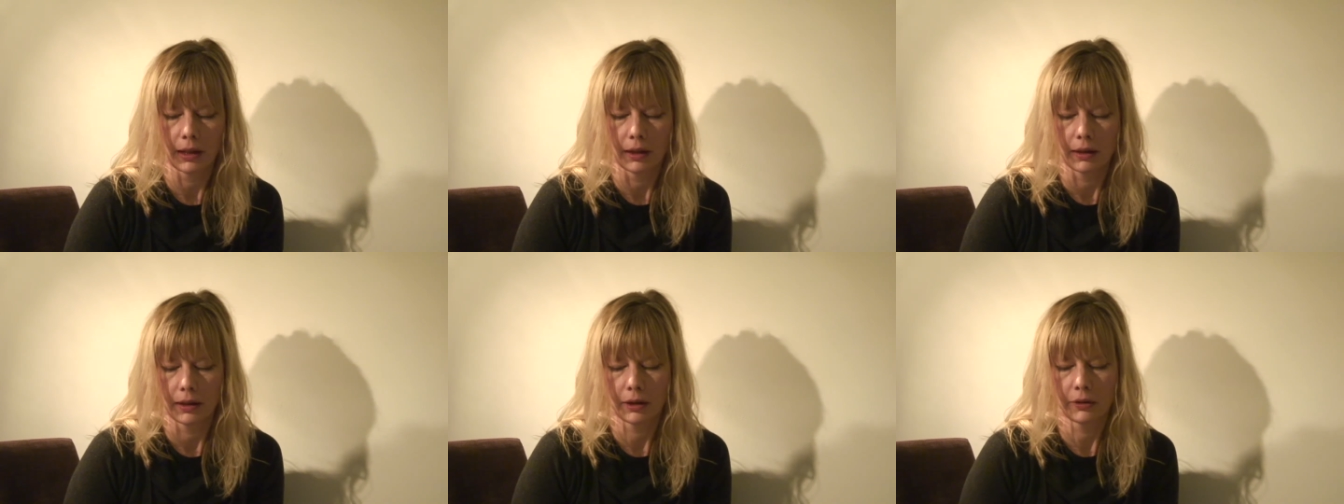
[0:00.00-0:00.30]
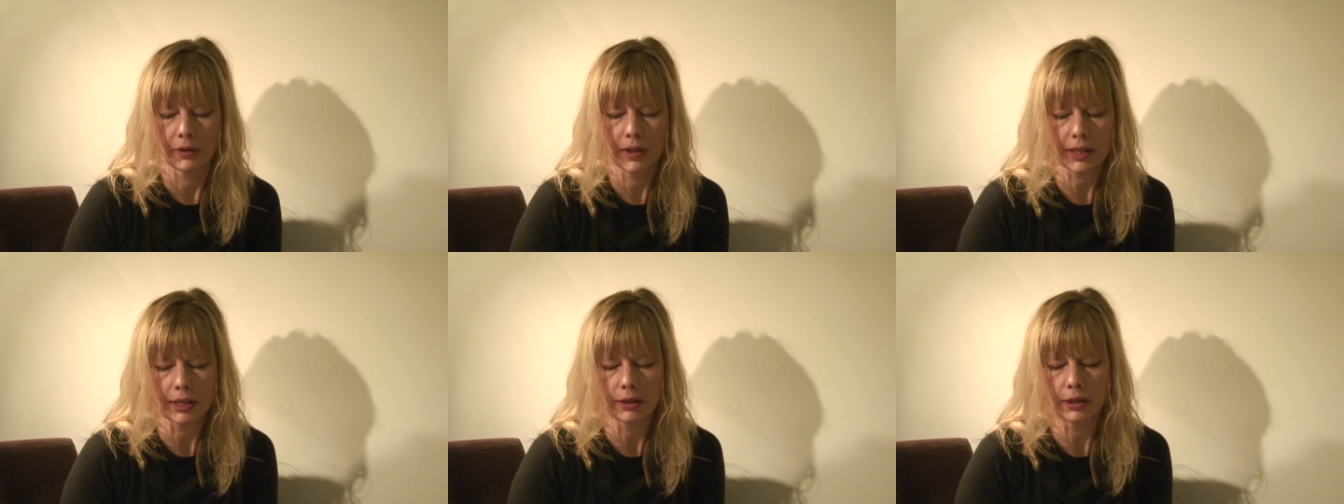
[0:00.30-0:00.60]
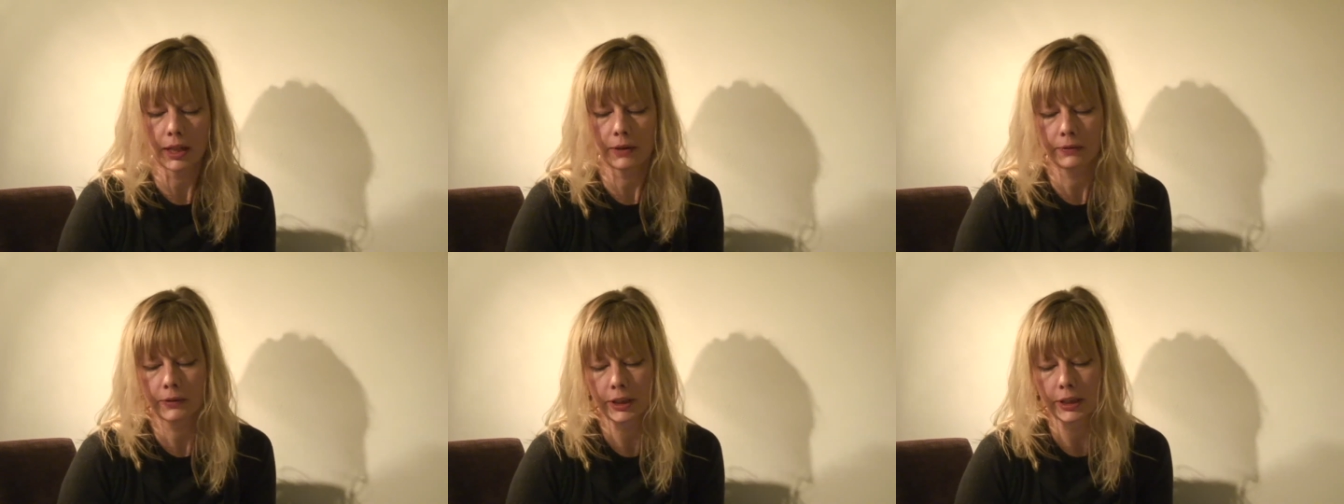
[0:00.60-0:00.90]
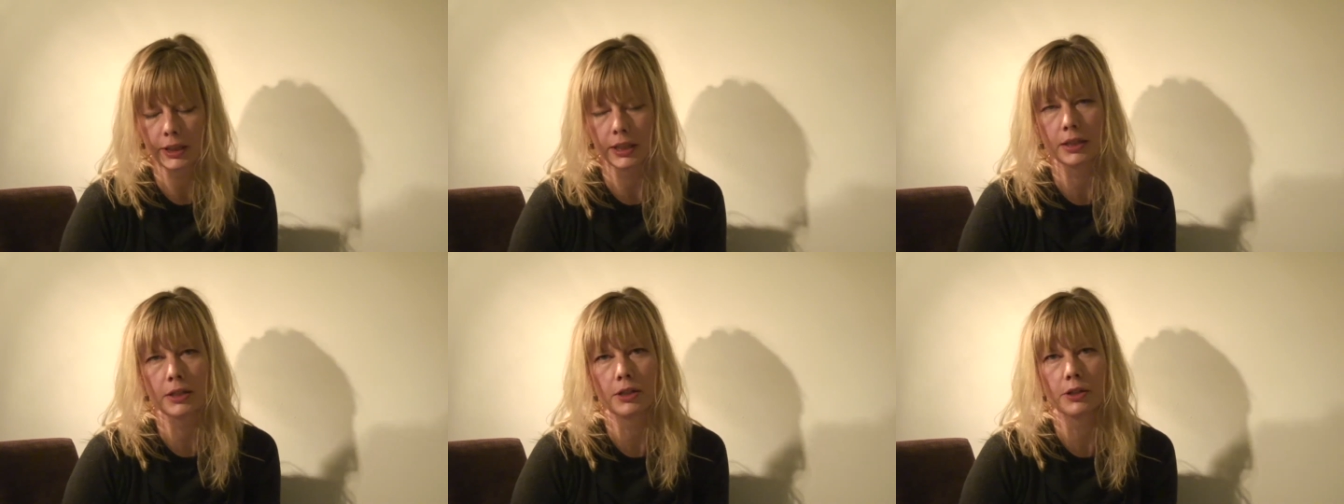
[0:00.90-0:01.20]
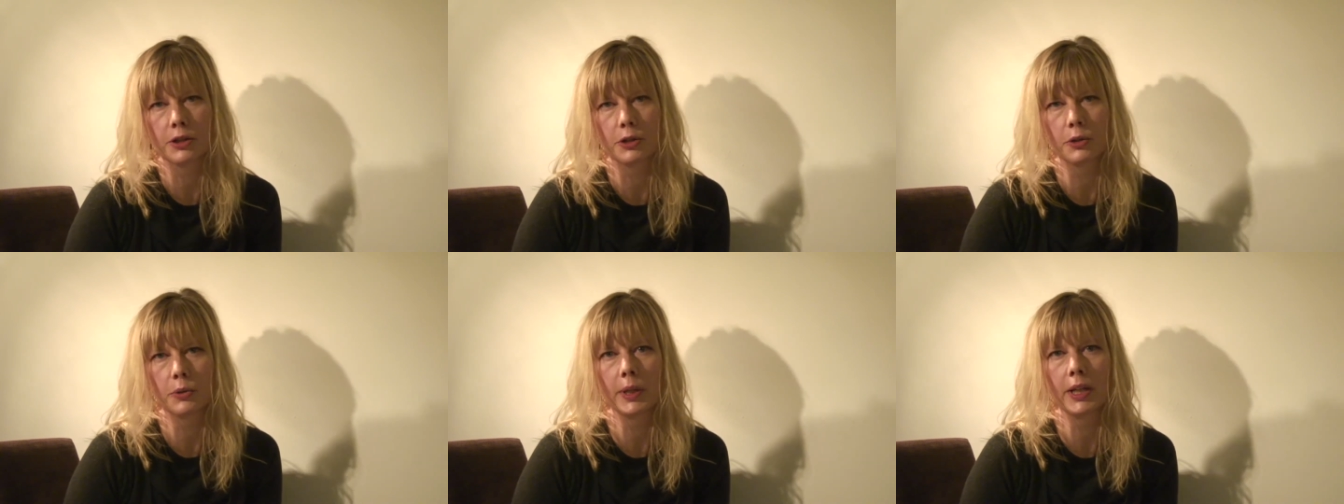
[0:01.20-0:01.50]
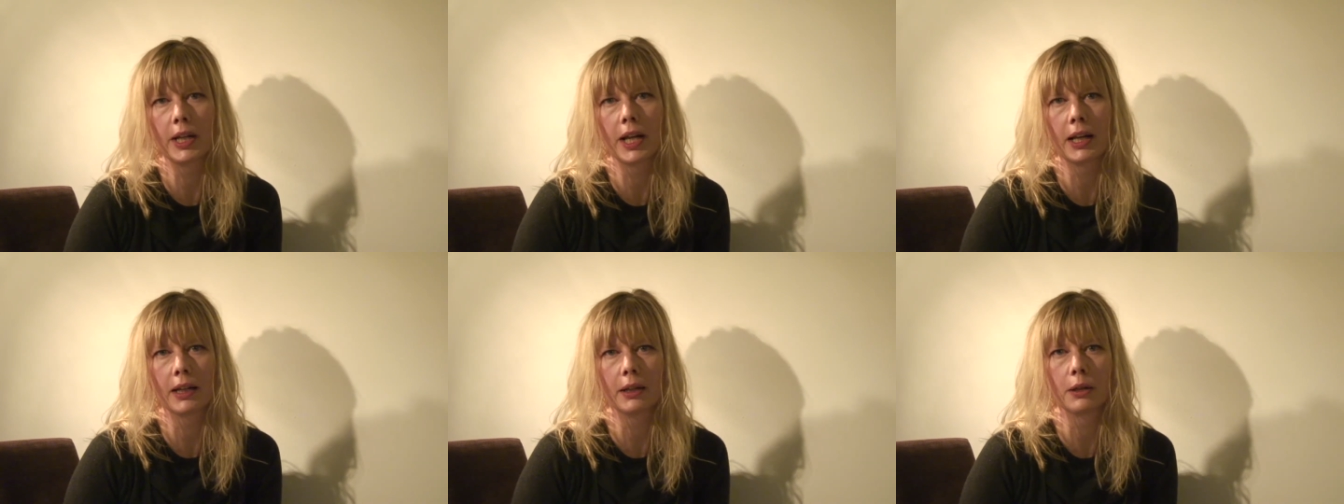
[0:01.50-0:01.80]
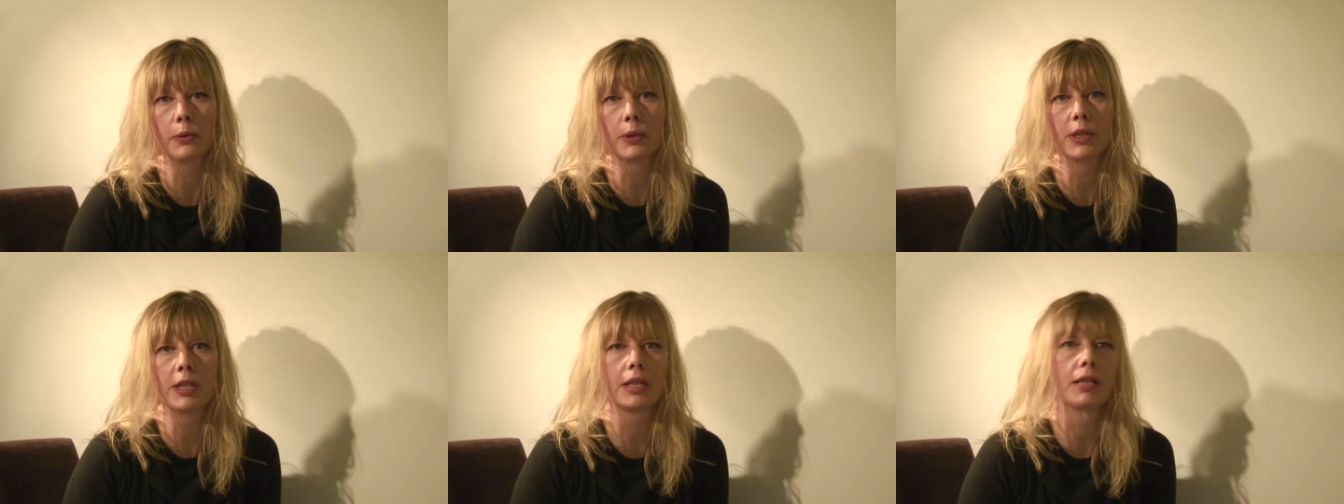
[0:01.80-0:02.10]
There is a loveliness to
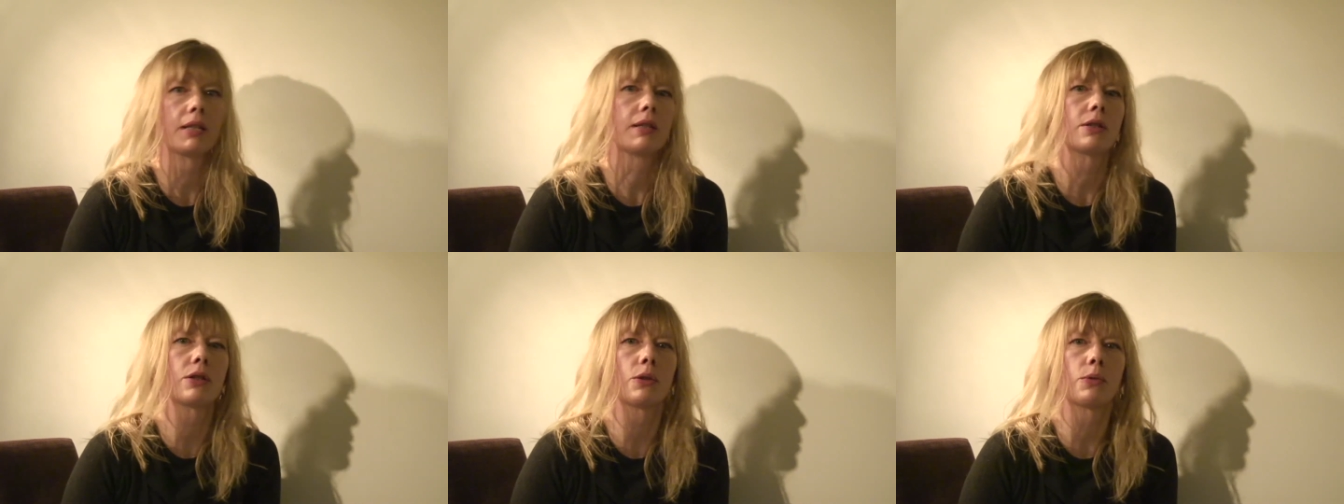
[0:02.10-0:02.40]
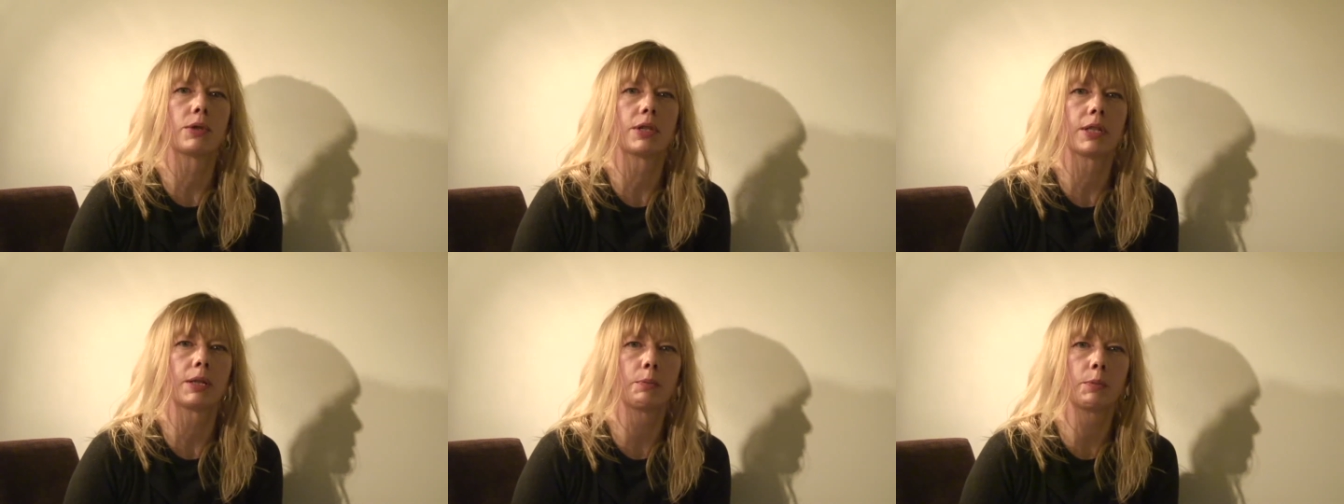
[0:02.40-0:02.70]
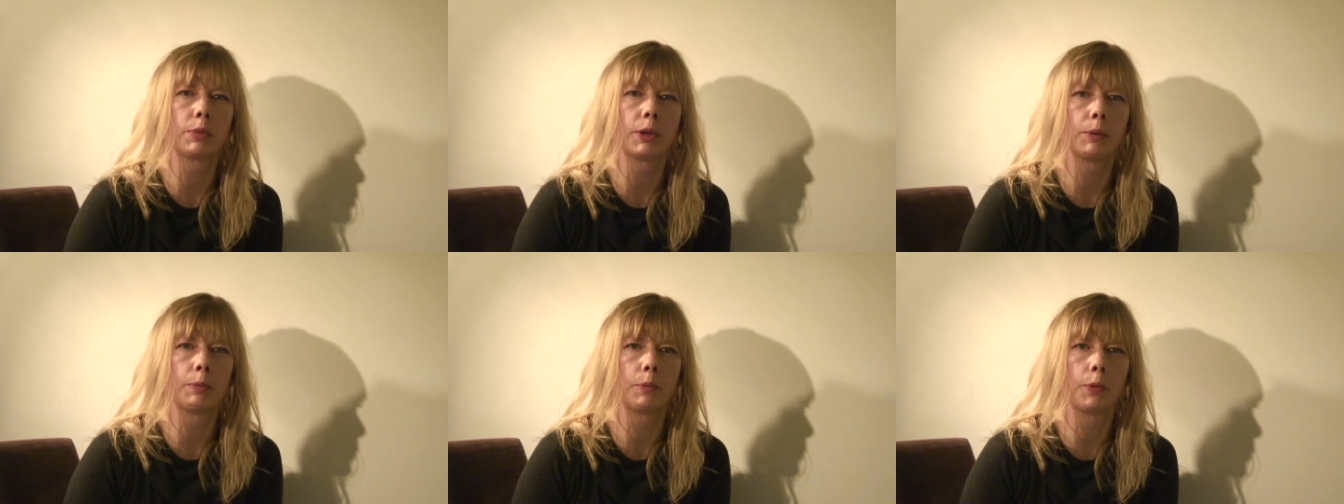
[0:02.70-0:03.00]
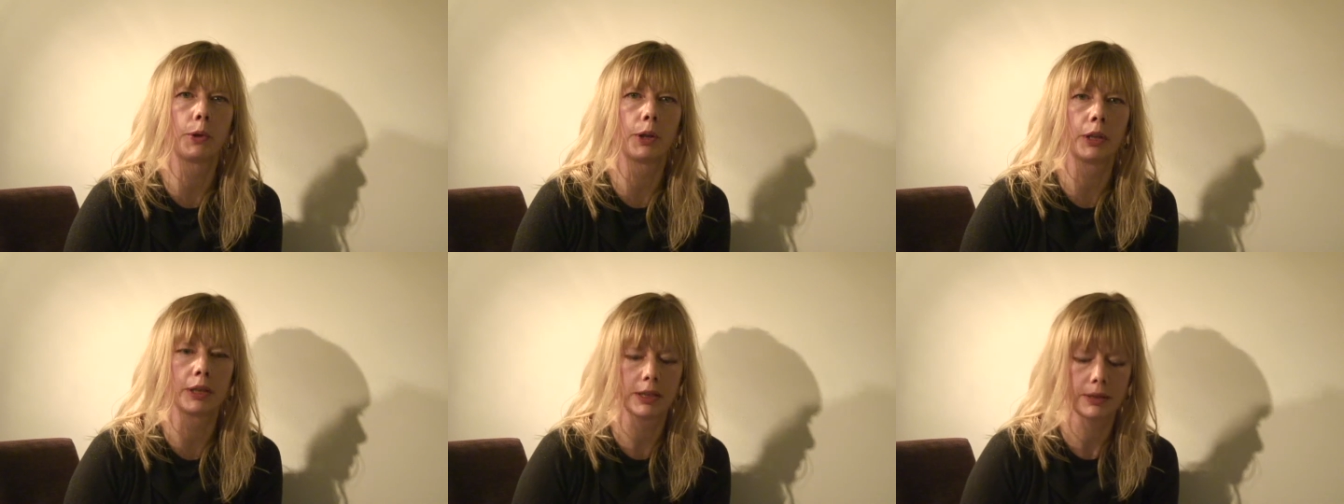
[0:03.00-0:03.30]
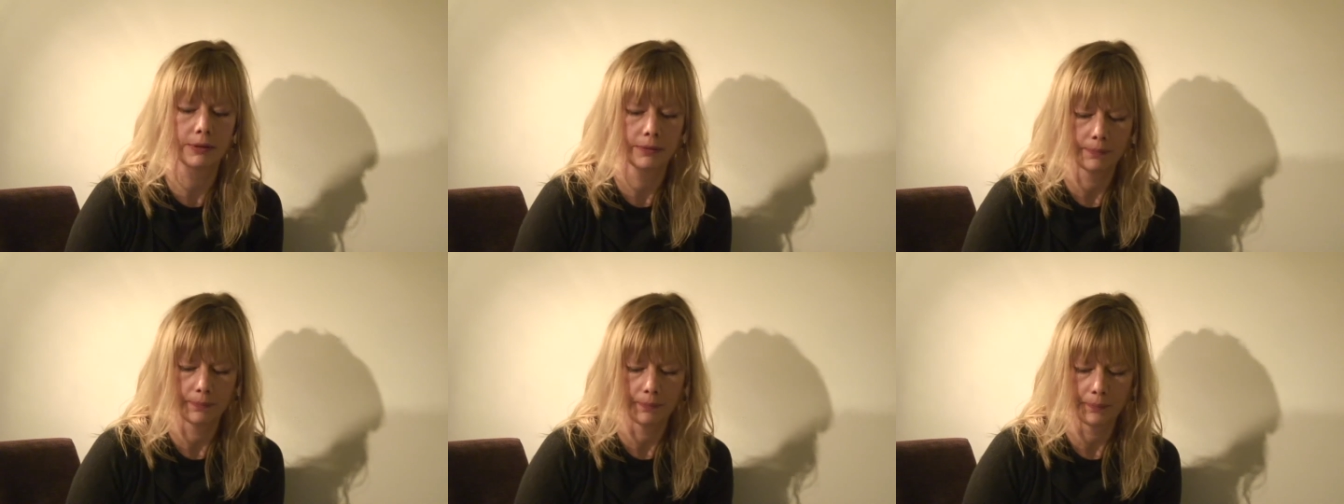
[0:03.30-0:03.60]
inadequacy so simply put.